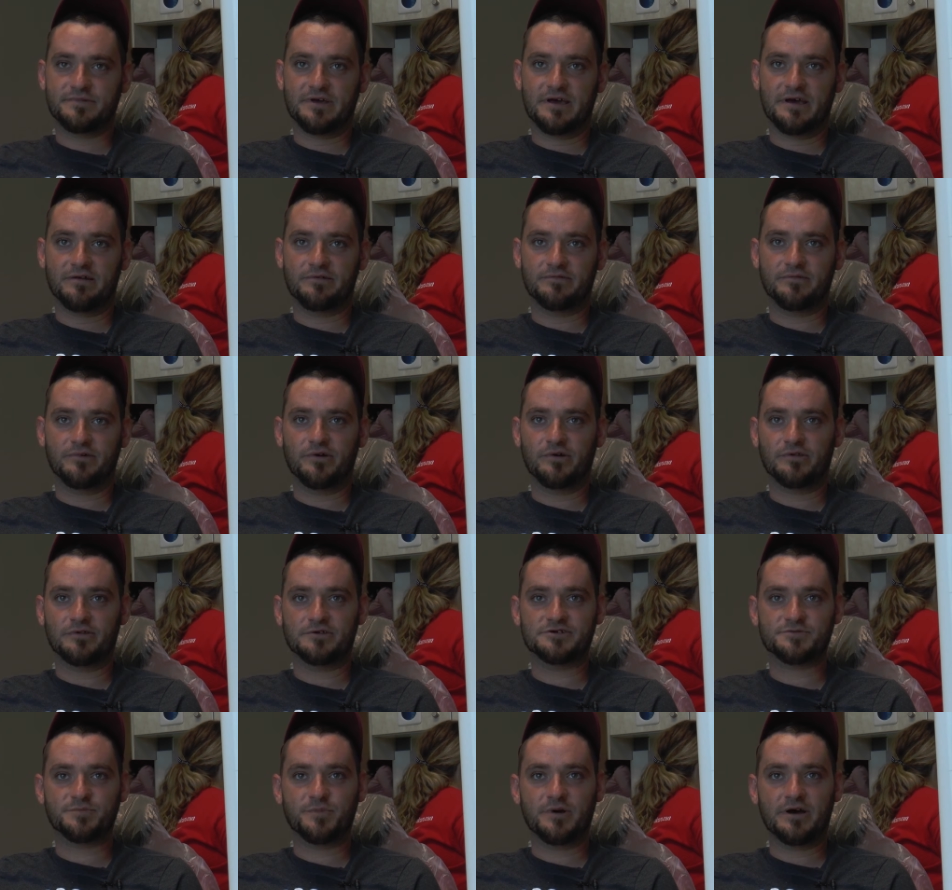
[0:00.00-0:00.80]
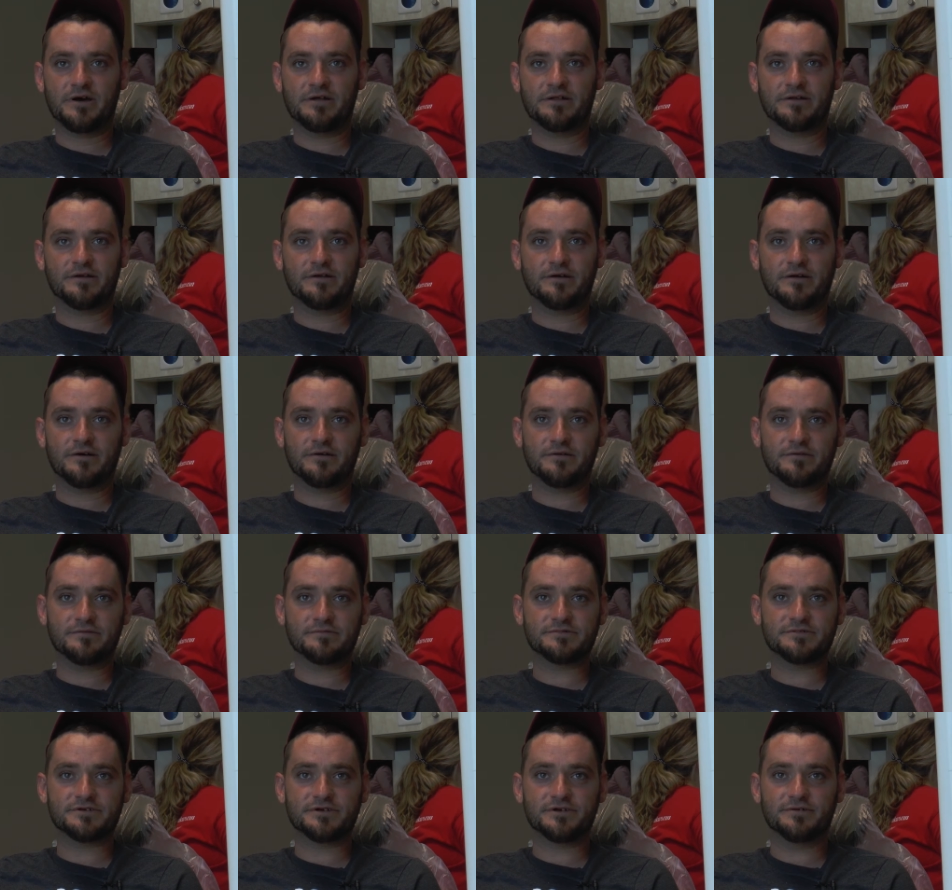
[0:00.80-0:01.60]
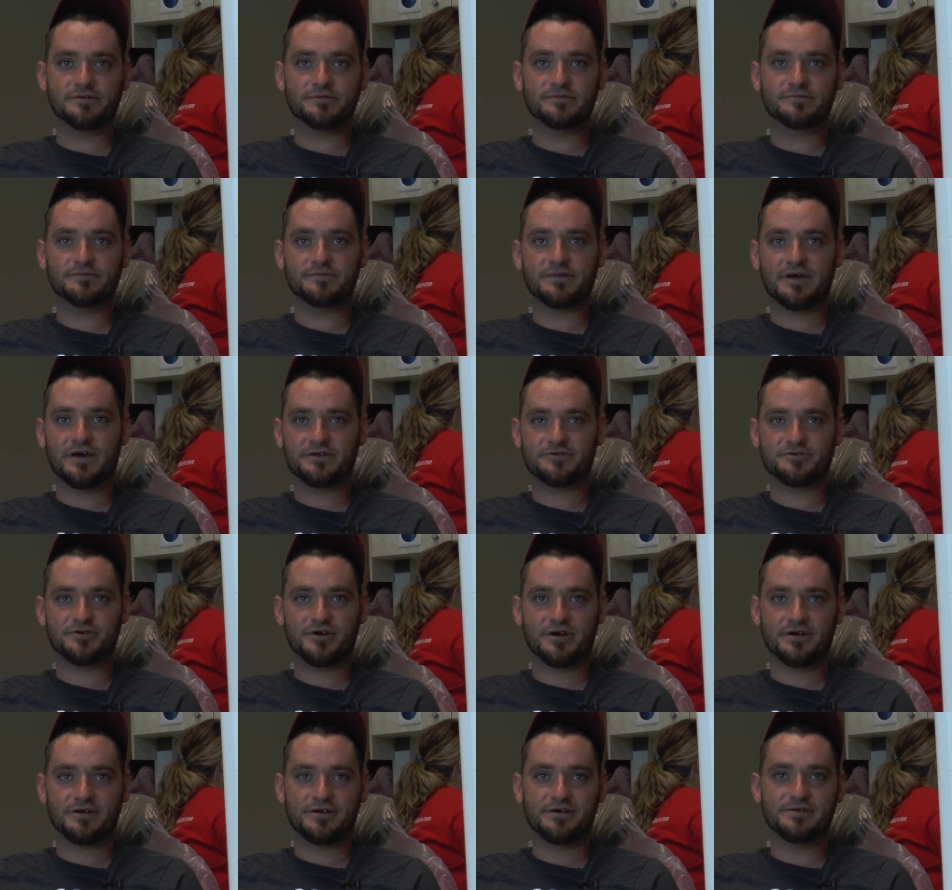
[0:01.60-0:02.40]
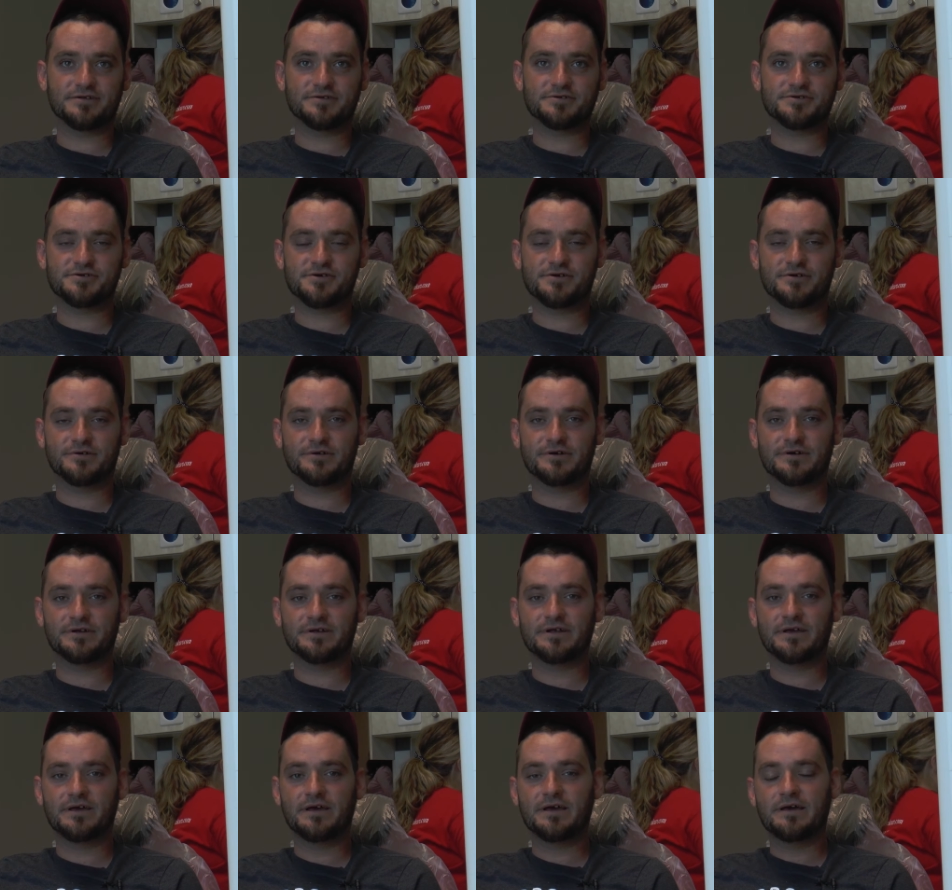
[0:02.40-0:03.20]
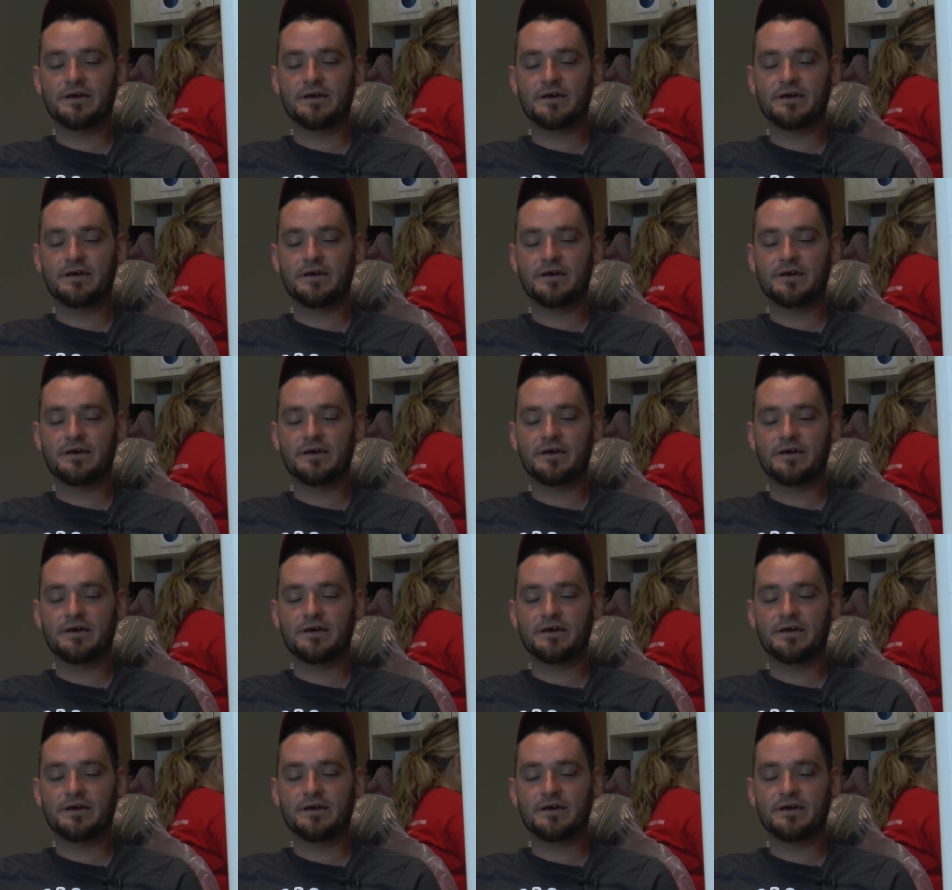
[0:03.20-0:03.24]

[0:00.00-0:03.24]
I don't hardly smile at all, so I try not to show it.